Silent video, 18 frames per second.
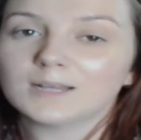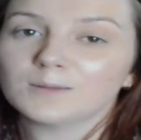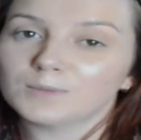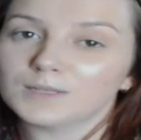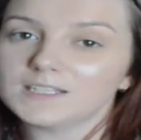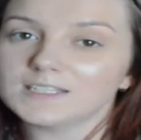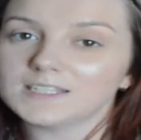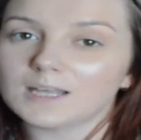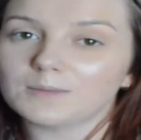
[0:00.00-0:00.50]

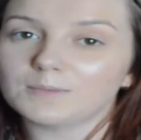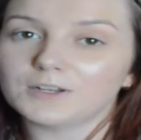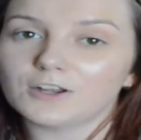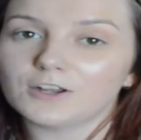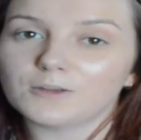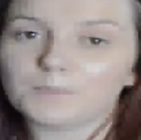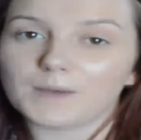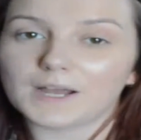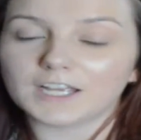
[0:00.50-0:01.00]
Please let me
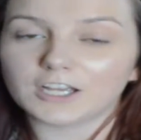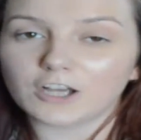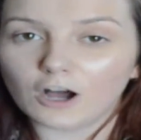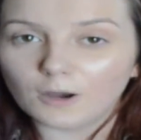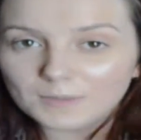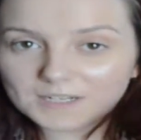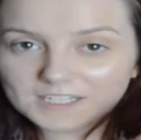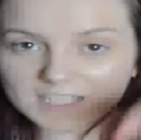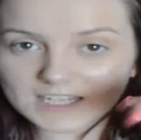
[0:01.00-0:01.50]
know by
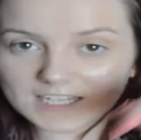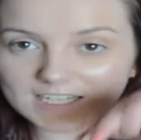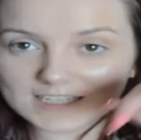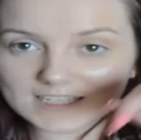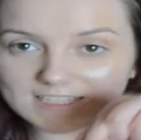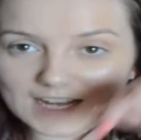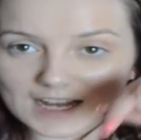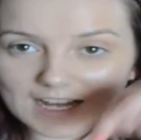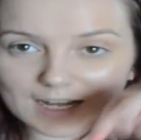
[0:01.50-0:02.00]

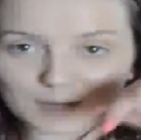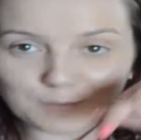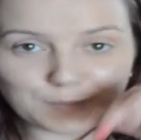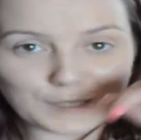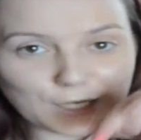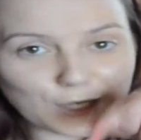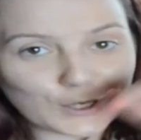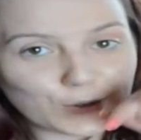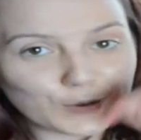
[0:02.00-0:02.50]
commenting down
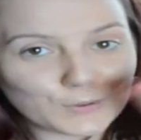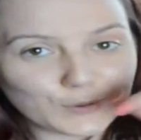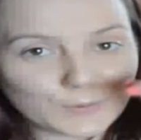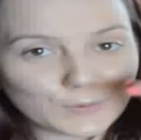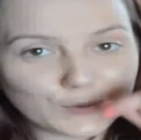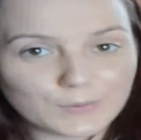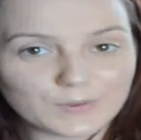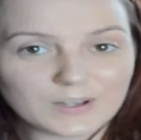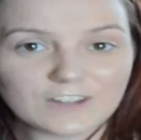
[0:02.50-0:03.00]

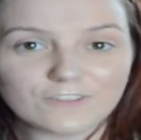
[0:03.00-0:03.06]
below.